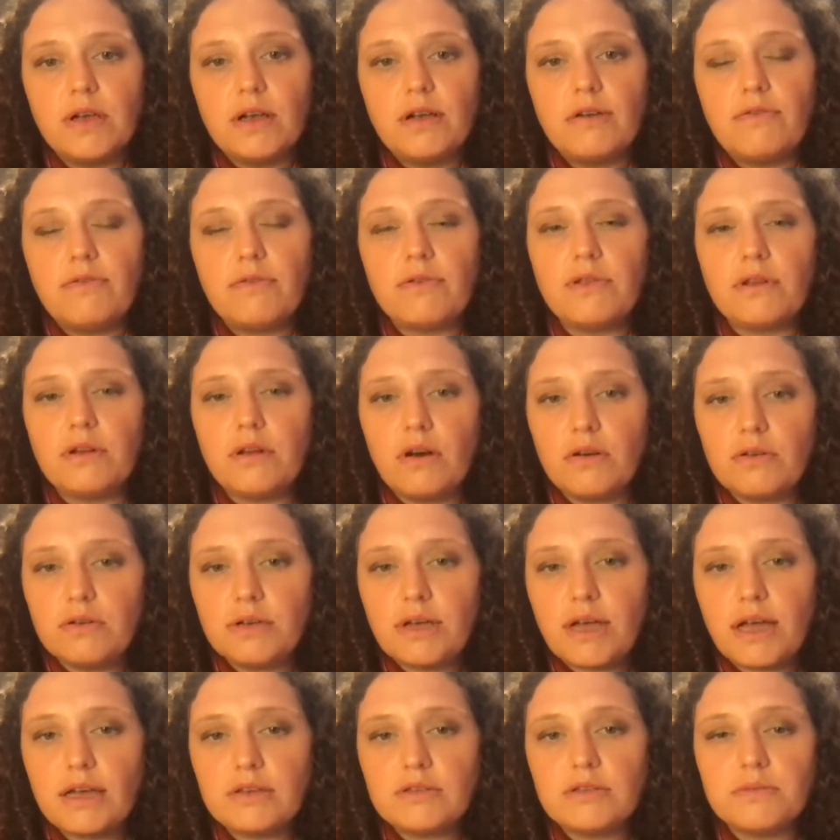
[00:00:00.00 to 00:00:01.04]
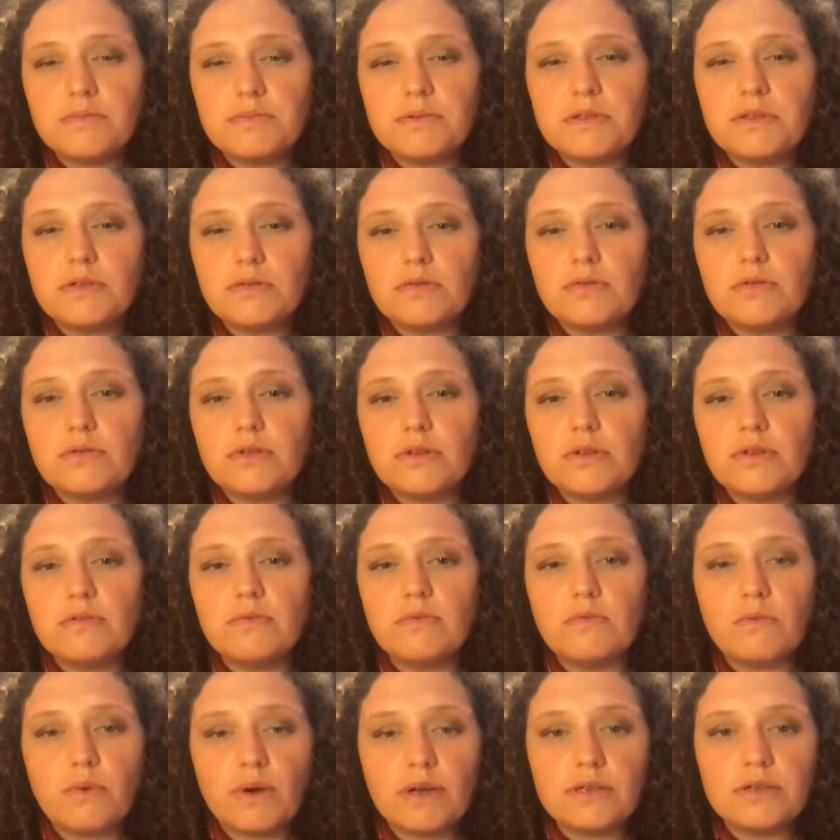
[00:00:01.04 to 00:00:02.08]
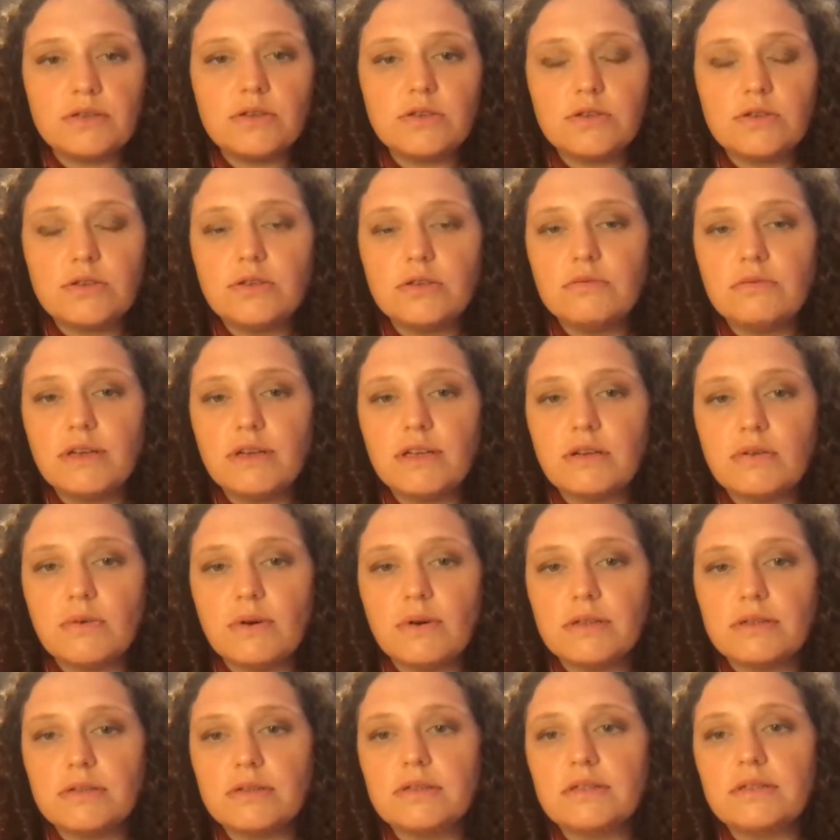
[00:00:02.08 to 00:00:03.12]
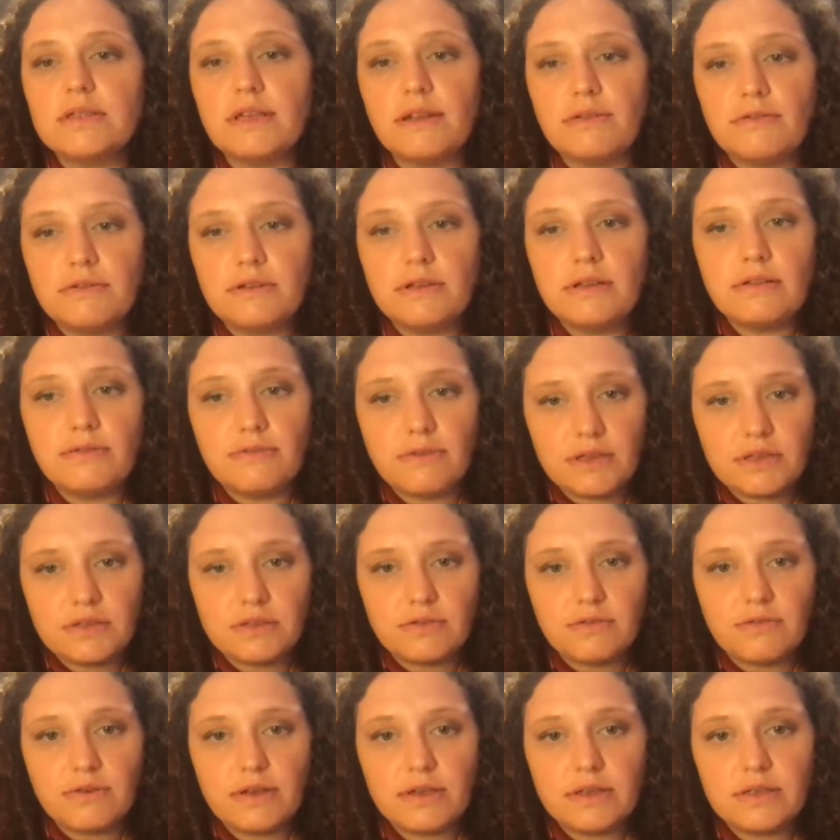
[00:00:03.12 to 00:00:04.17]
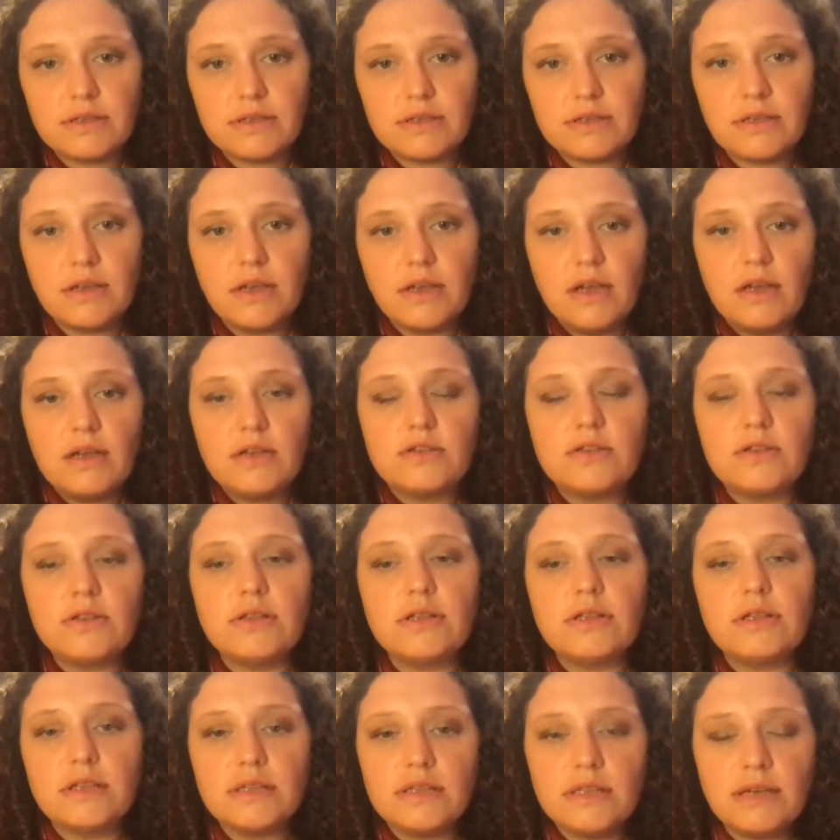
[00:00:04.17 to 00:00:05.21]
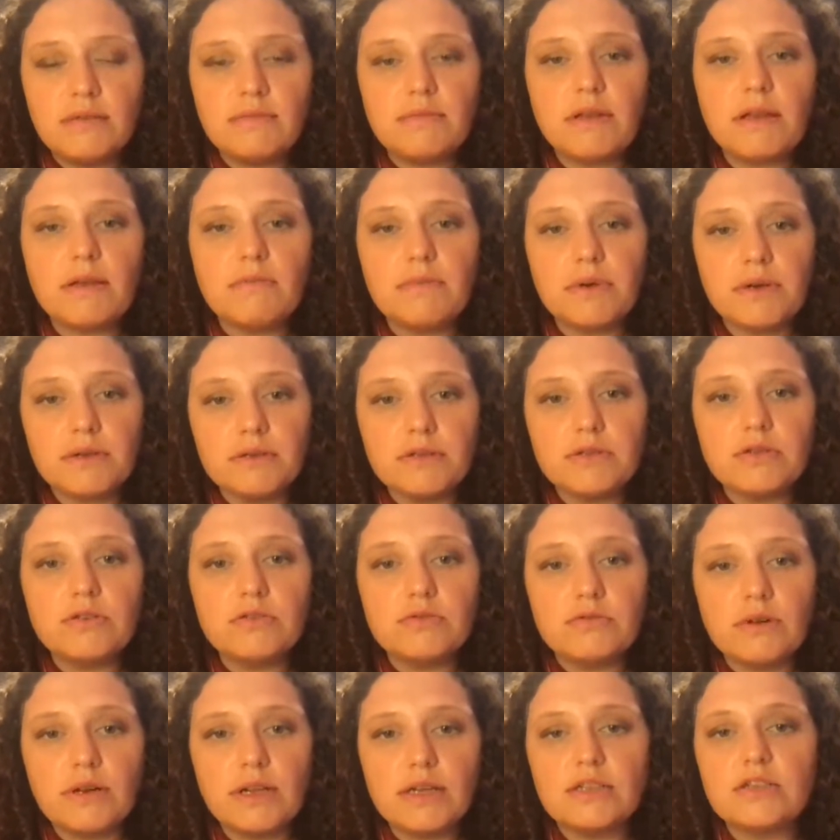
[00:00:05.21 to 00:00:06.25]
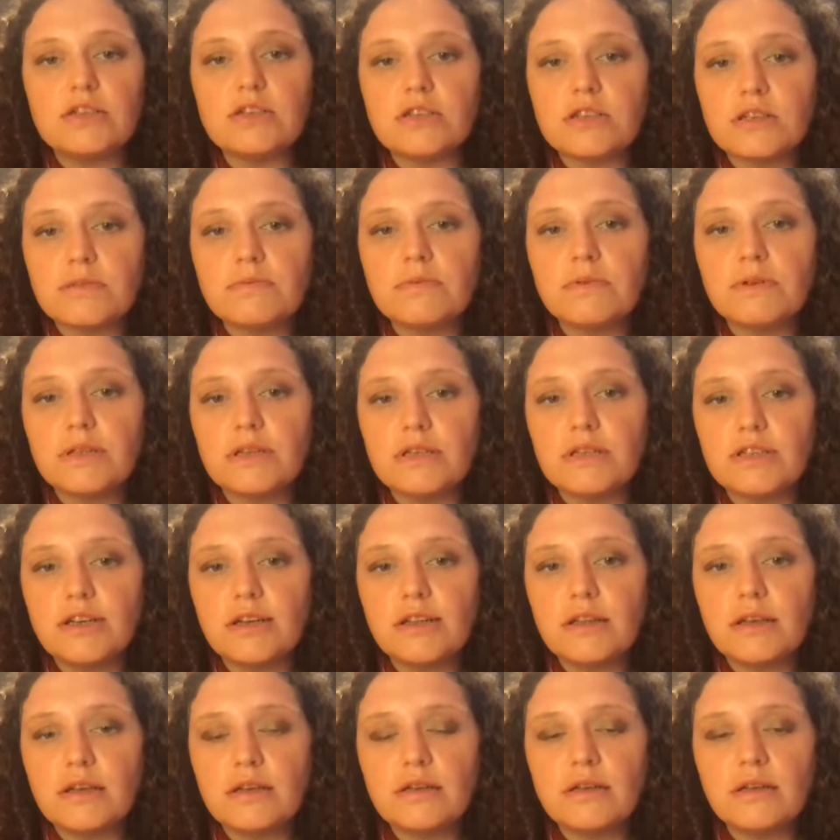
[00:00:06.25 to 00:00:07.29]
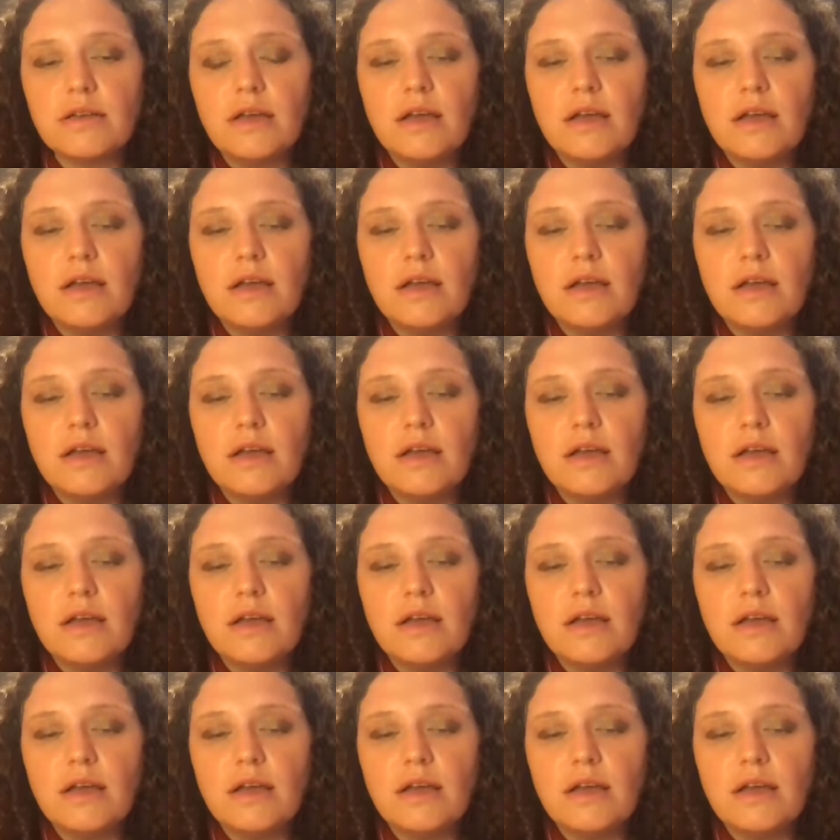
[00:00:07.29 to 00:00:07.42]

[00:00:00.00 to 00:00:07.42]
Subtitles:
For the longer HAZOPs, sort of the 1 to 2 week ones, definitely face-to-face, so that the team can build a good relationship with each other.